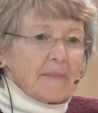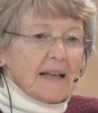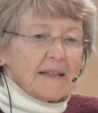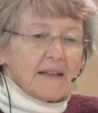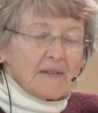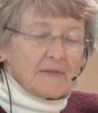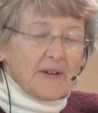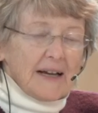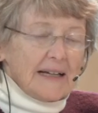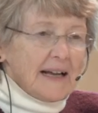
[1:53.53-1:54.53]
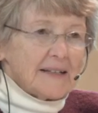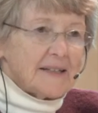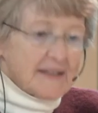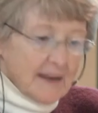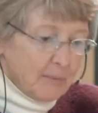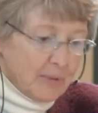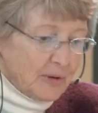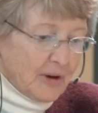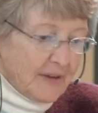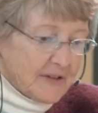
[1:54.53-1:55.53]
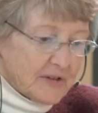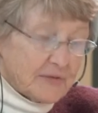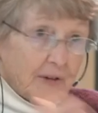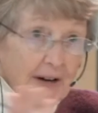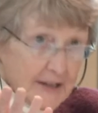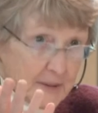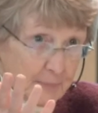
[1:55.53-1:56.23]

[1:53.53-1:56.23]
And finally I stumbled on this phrase,